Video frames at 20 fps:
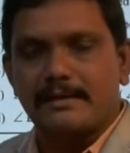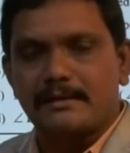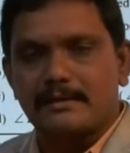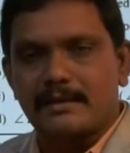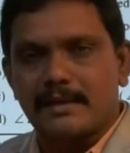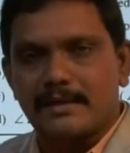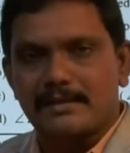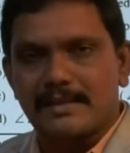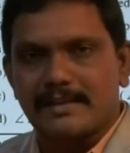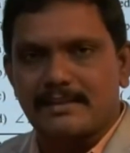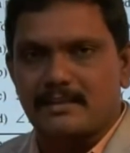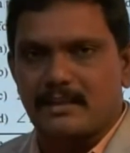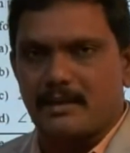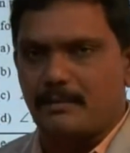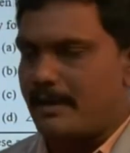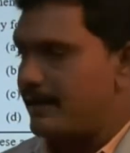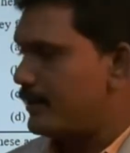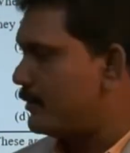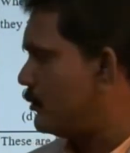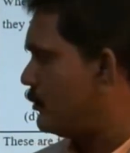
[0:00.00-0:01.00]
intersected
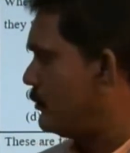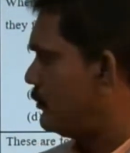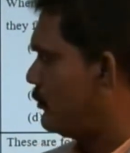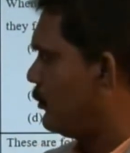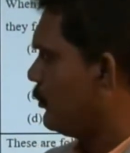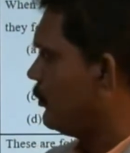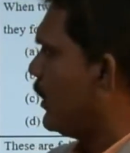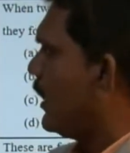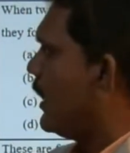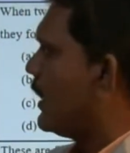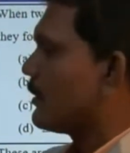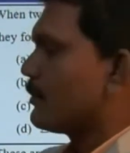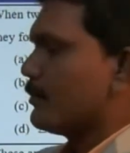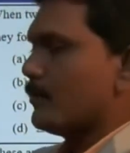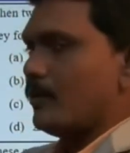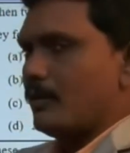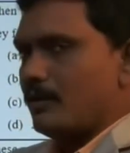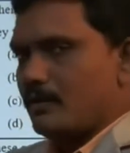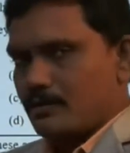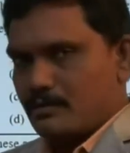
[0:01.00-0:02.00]
by two or
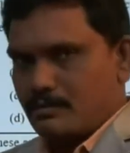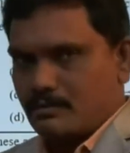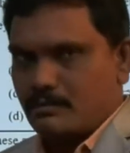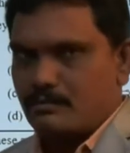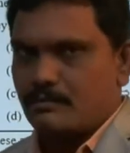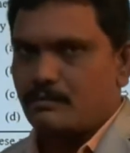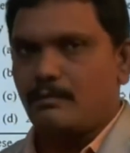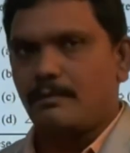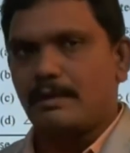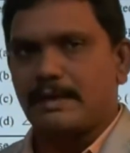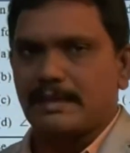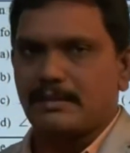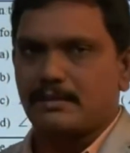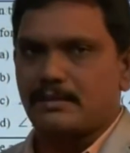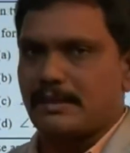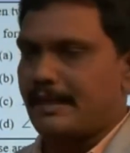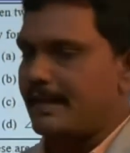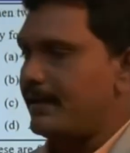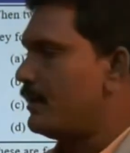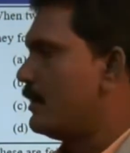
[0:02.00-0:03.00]
more, we can
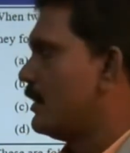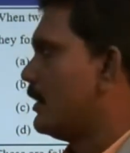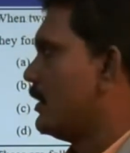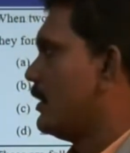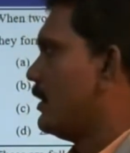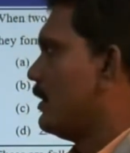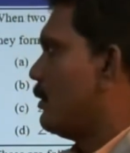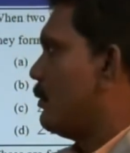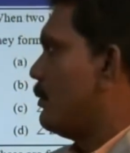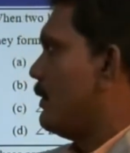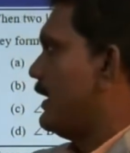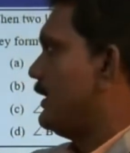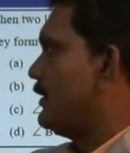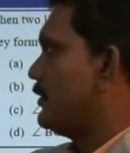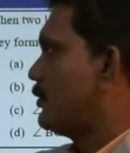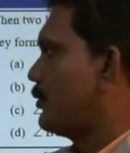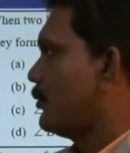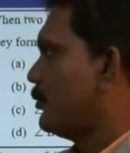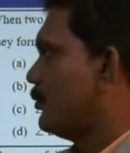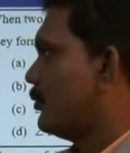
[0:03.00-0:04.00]
say,
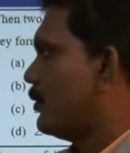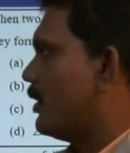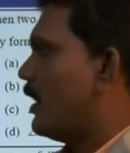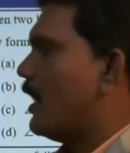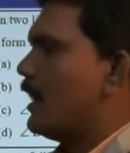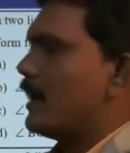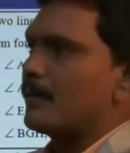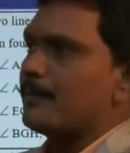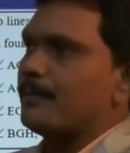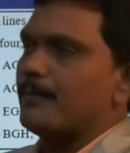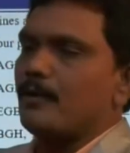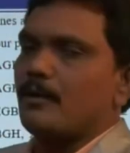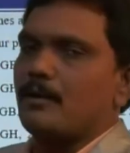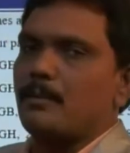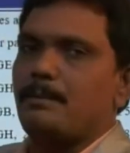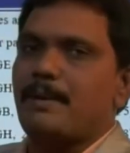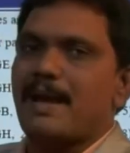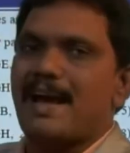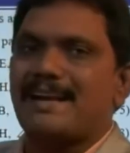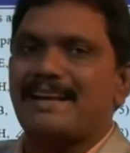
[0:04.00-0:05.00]
when two or
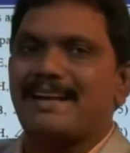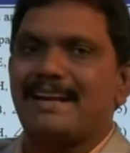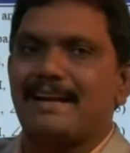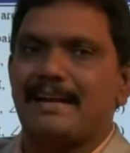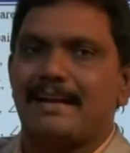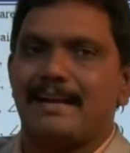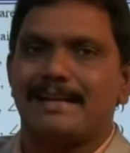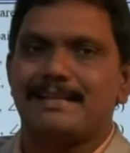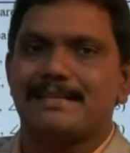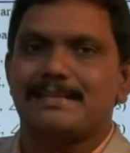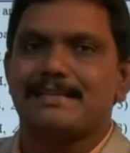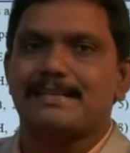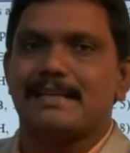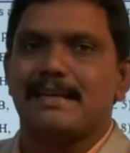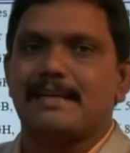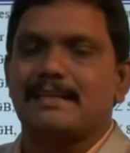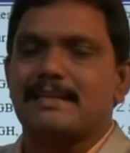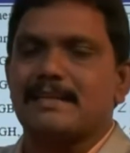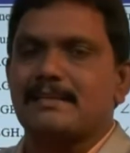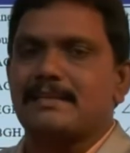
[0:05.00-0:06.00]
more parallel lines
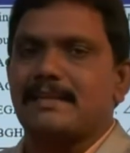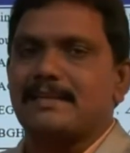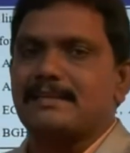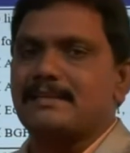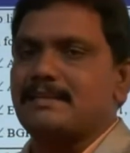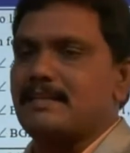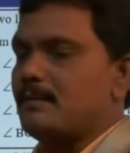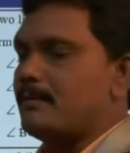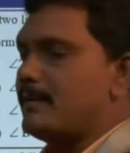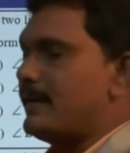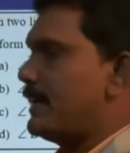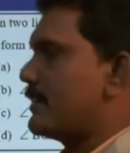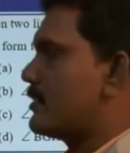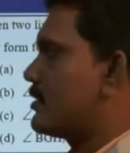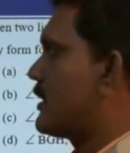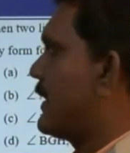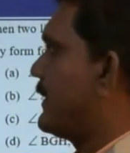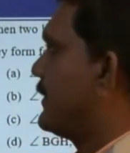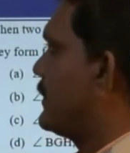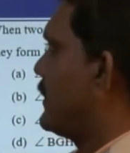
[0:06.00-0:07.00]
intersected by a
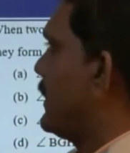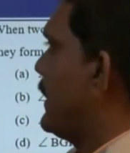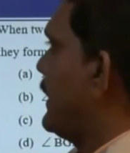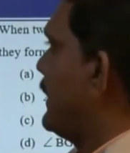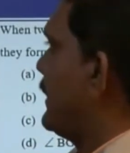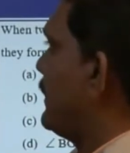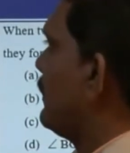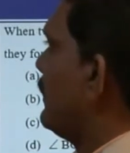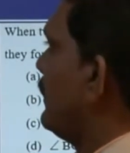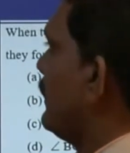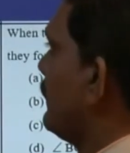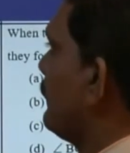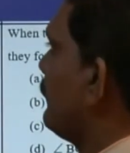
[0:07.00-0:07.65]
straight line,